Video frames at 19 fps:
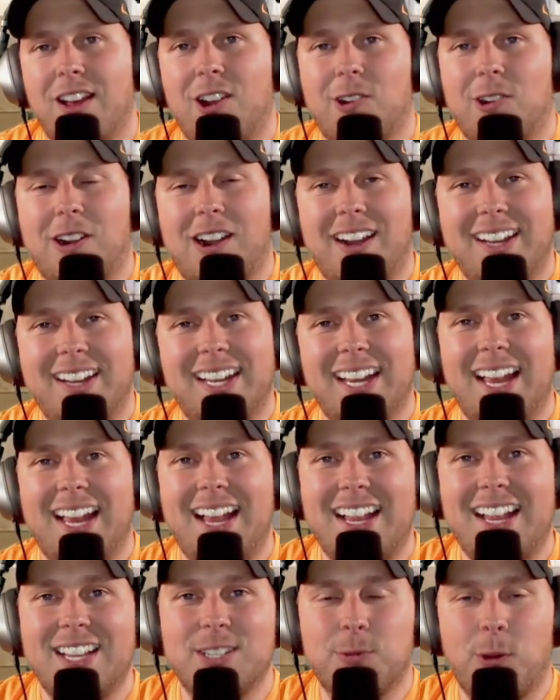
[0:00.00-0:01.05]
All right,
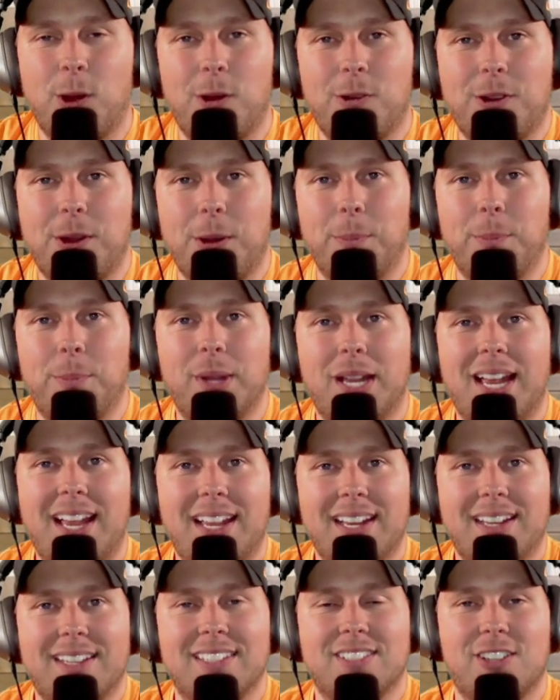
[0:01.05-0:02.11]
guys, welcome
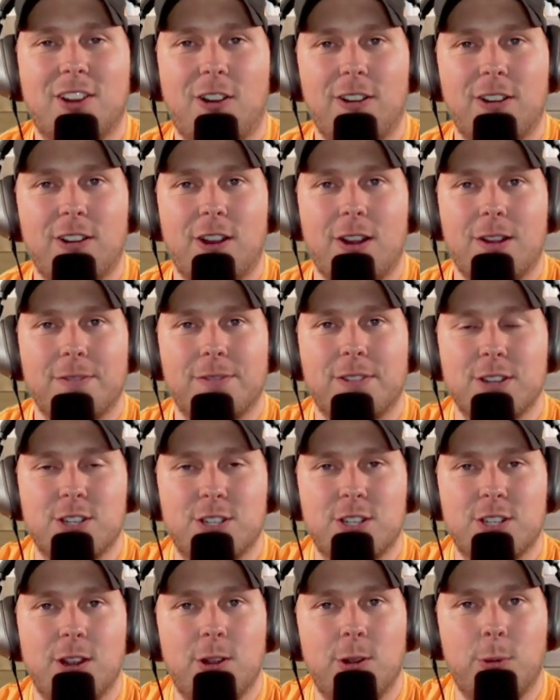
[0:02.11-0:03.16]
back. Starting off the
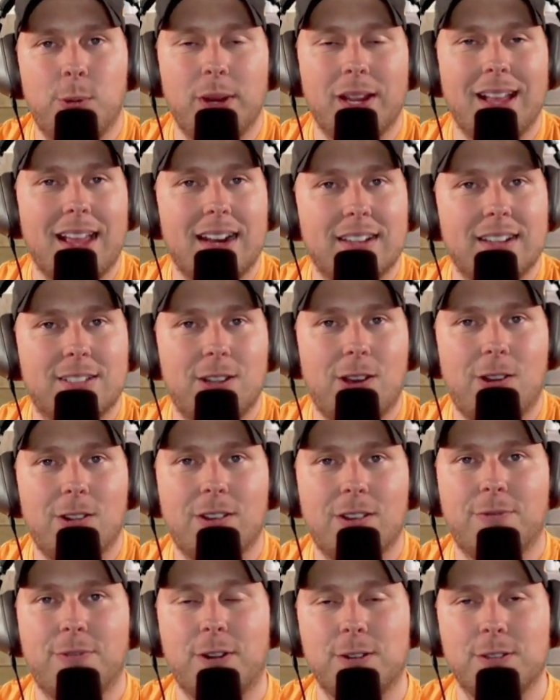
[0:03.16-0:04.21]
show, we got to
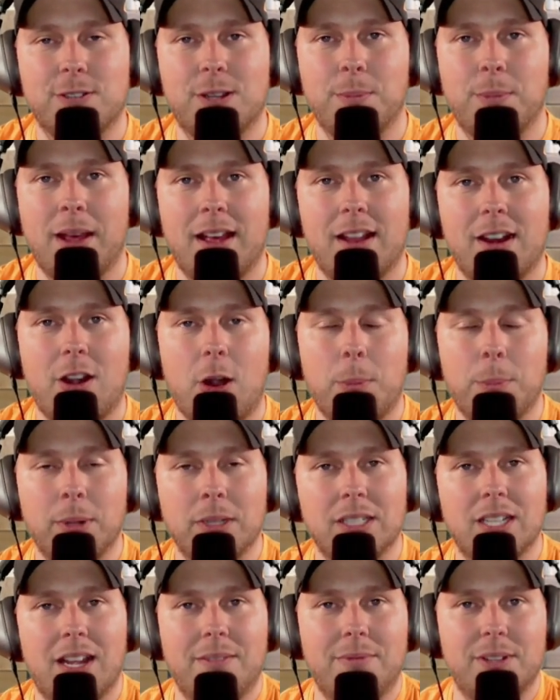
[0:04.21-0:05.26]
talk first about our
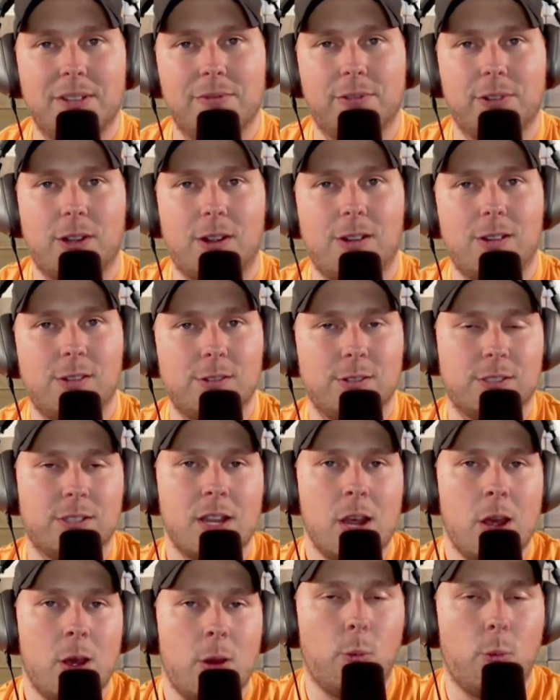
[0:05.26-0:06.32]
beloved Vols,
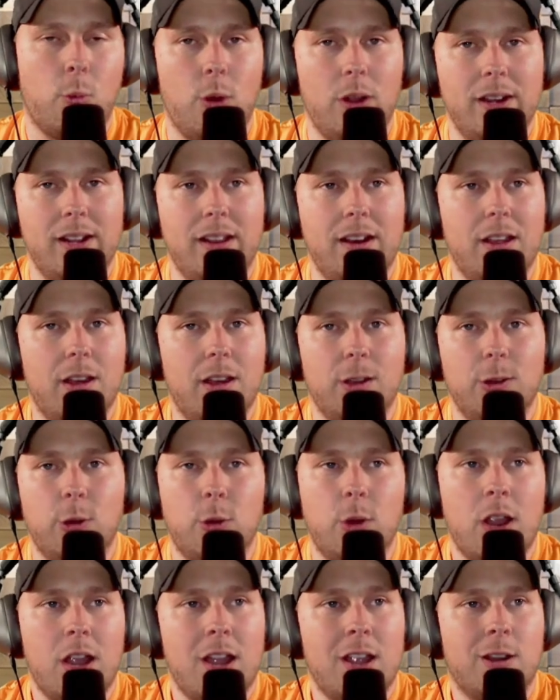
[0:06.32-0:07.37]

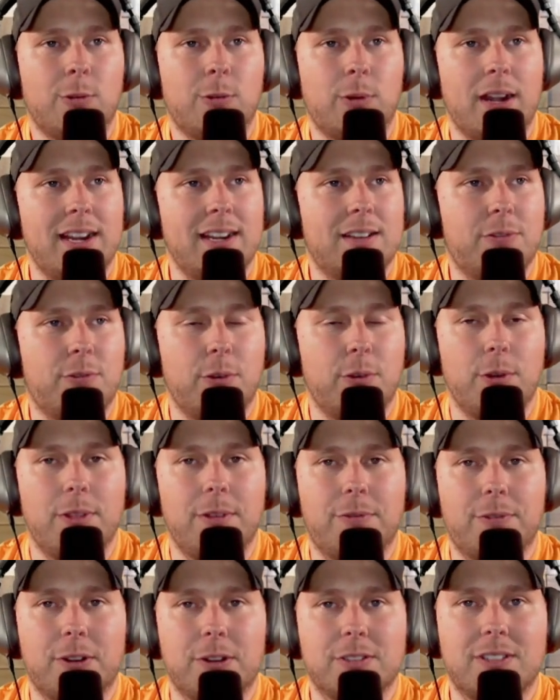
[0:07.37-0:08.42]
1-0, ranked for the
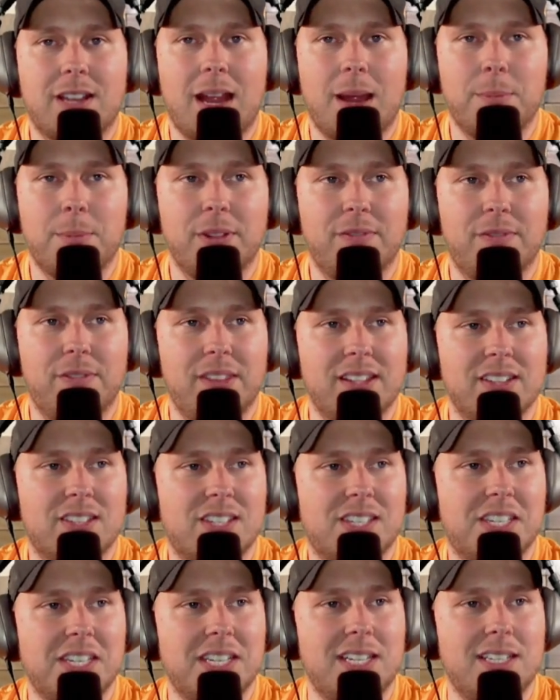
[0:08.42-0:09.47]
first time of this
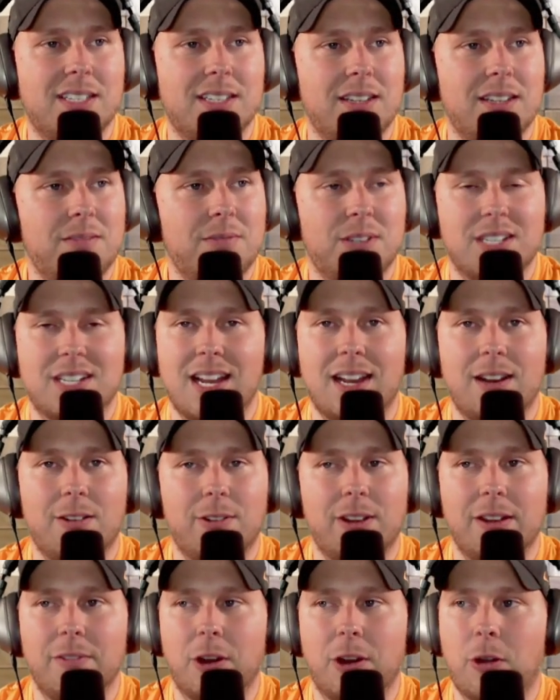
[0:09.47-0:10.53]
season, which I don't
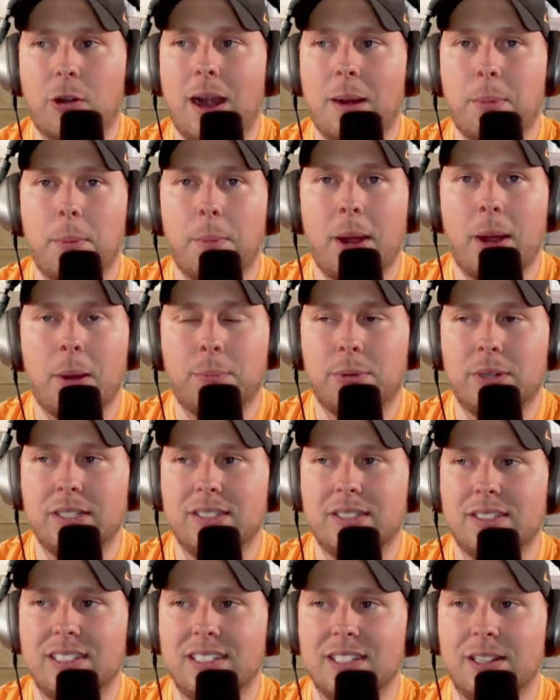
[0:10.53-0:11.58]
give a crap about
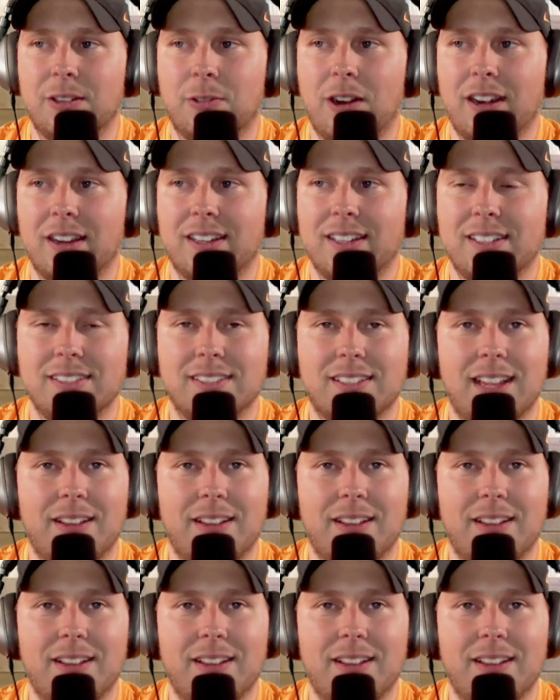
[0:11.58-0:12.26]
preseason rankings.